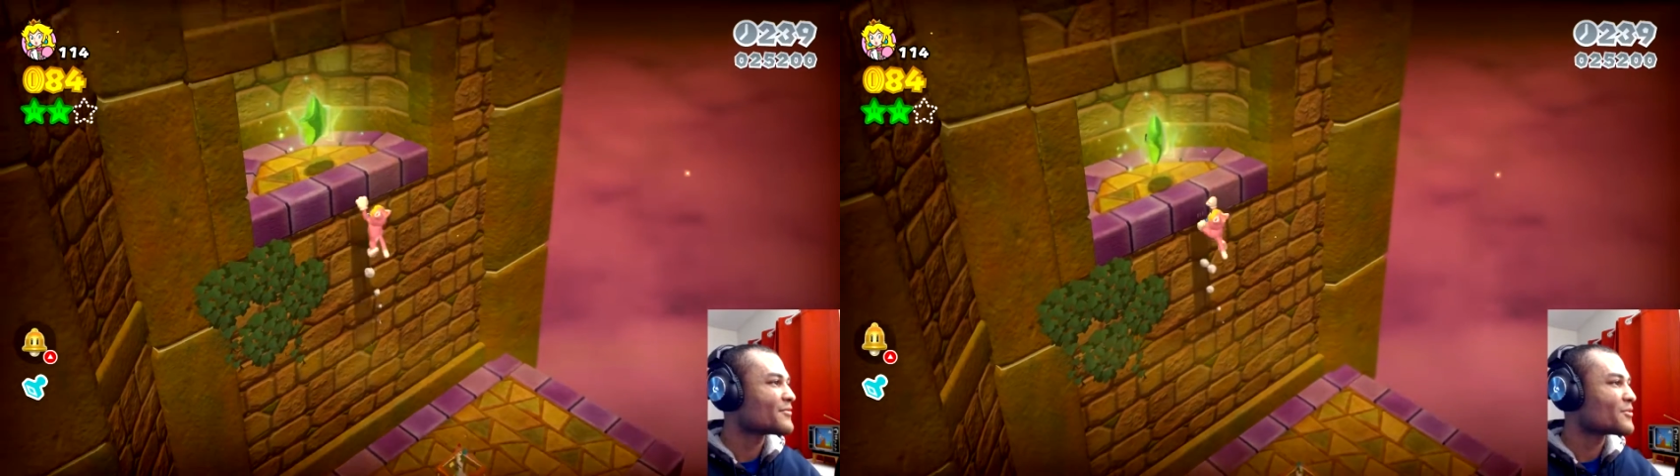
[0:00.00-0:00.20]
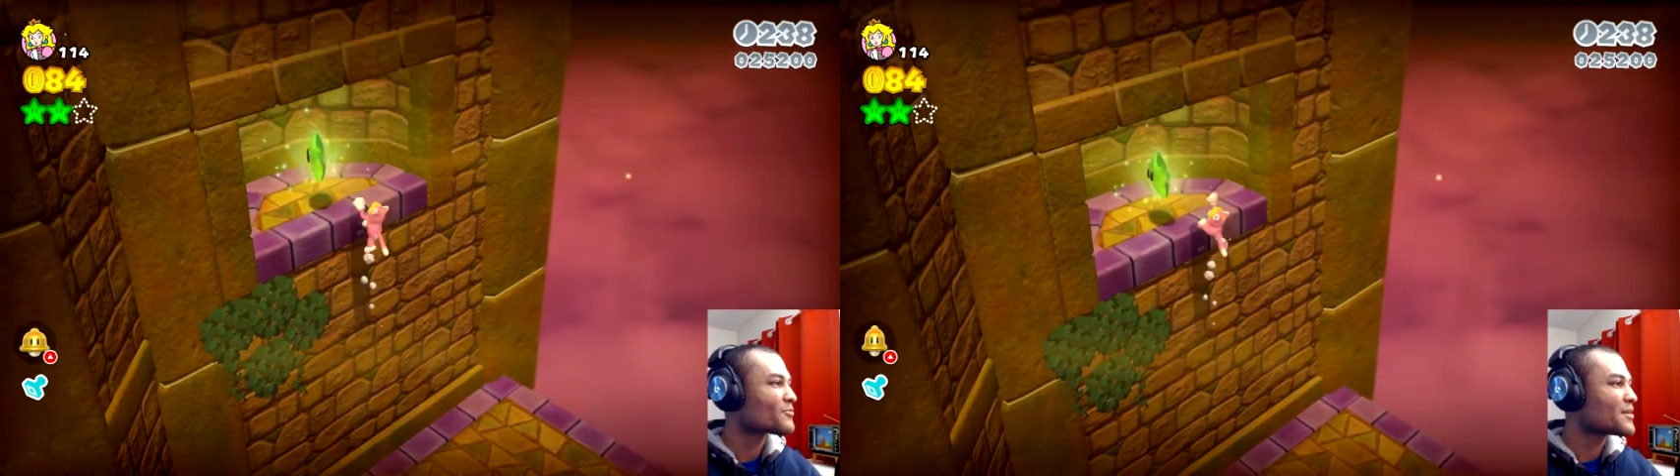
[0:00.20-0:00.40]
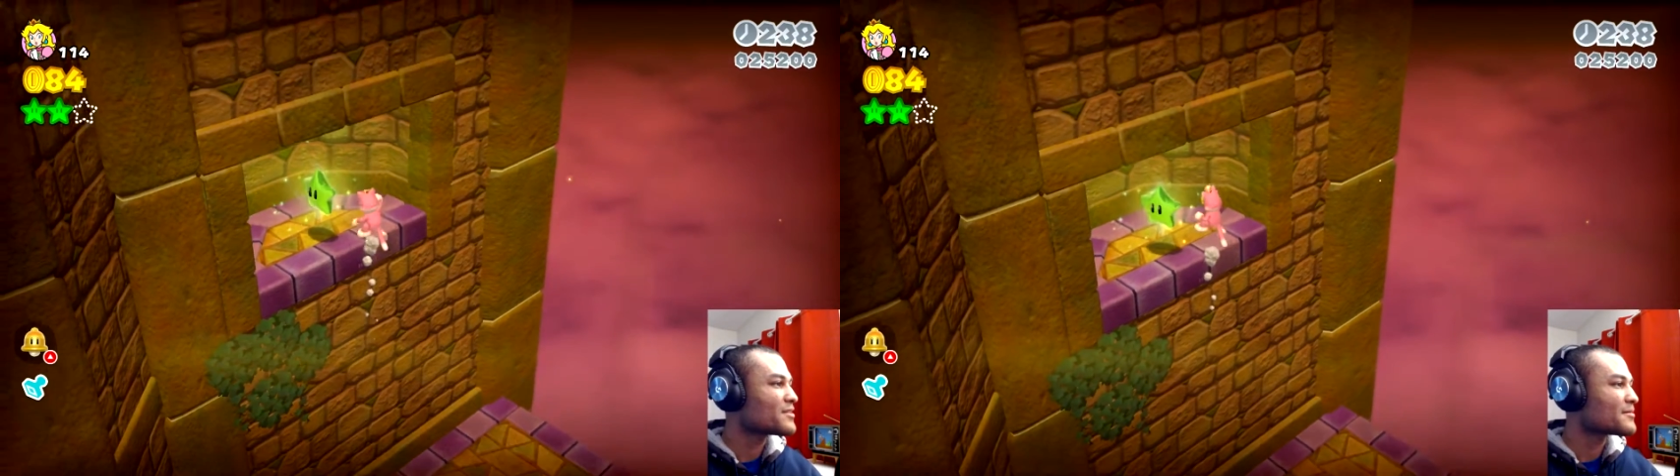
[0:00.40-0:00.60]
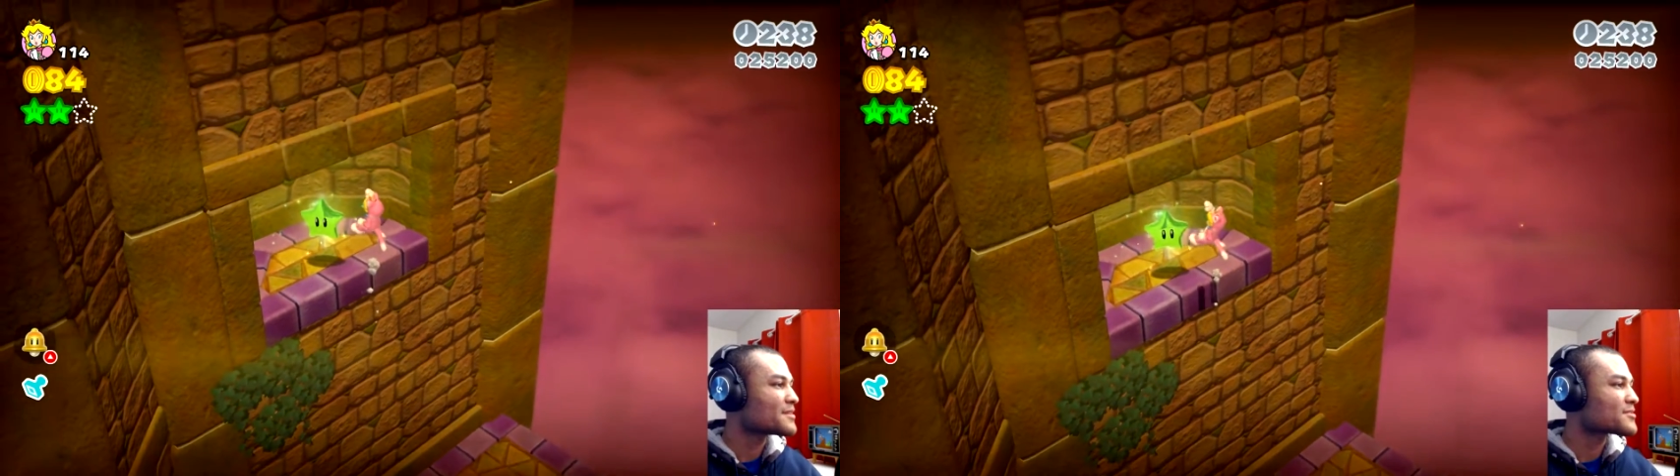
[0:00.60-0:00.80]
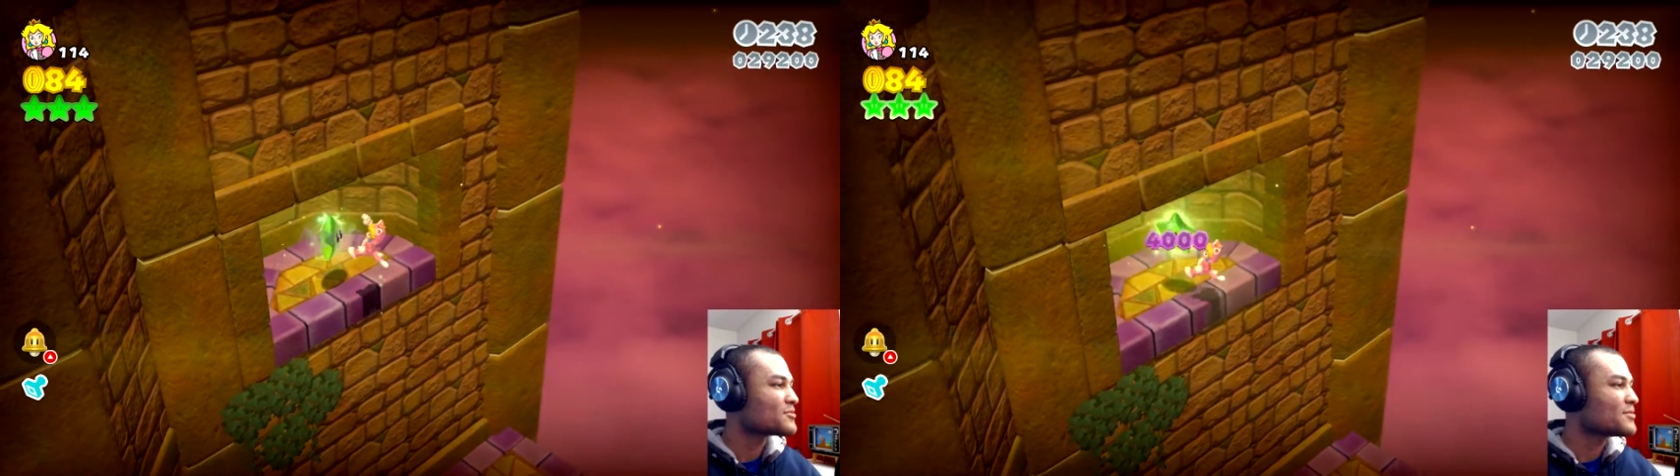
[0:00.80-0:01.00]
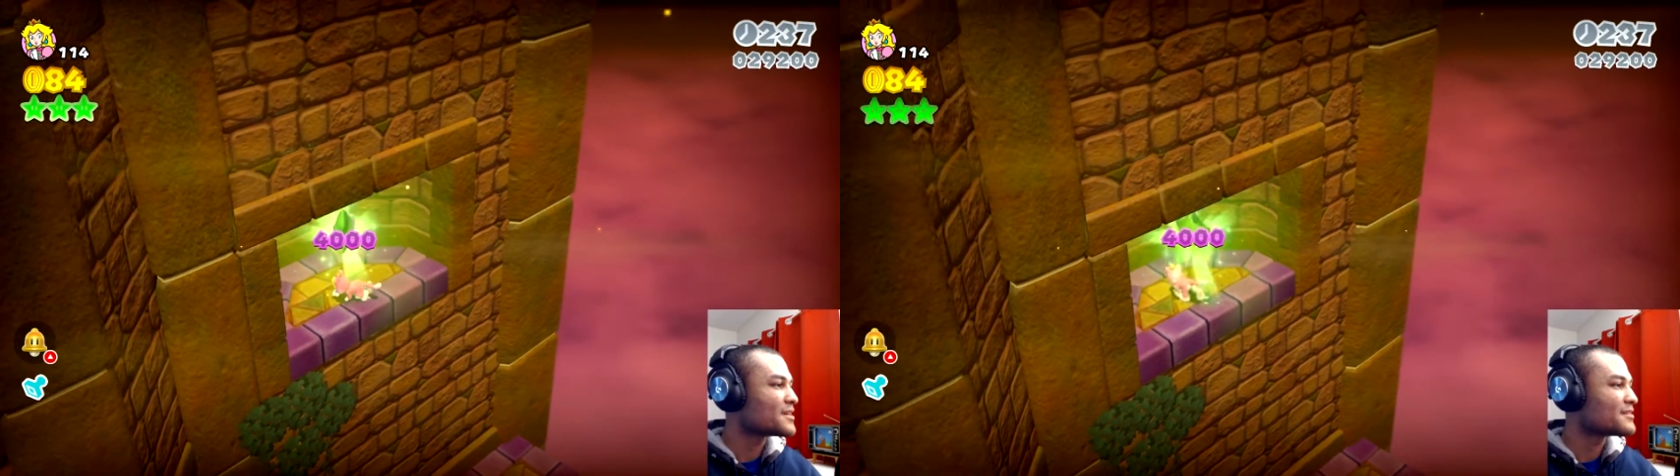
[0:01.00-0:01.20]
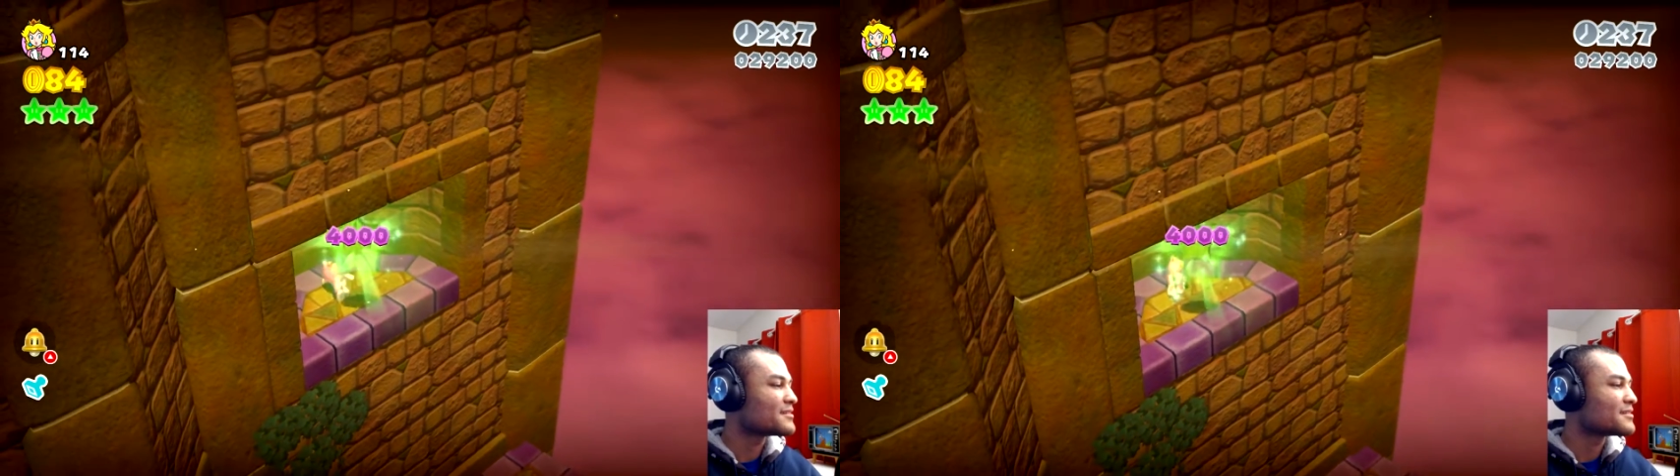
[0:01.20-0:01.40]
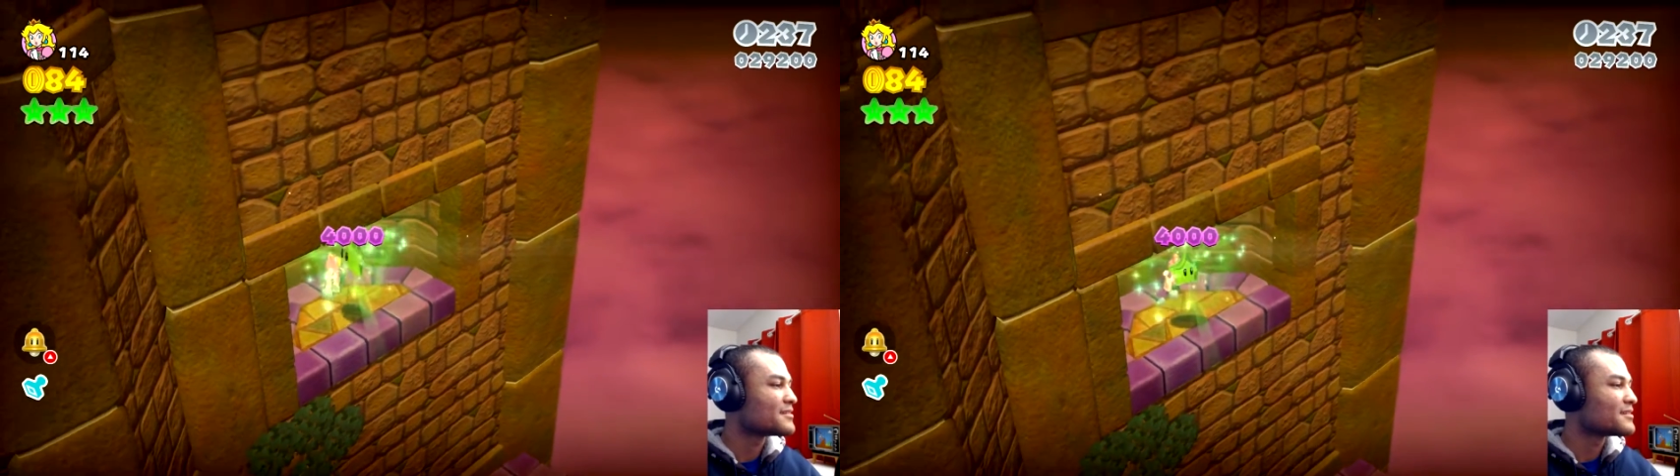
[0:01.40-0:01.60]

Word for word: love the rhythm. Let's do it.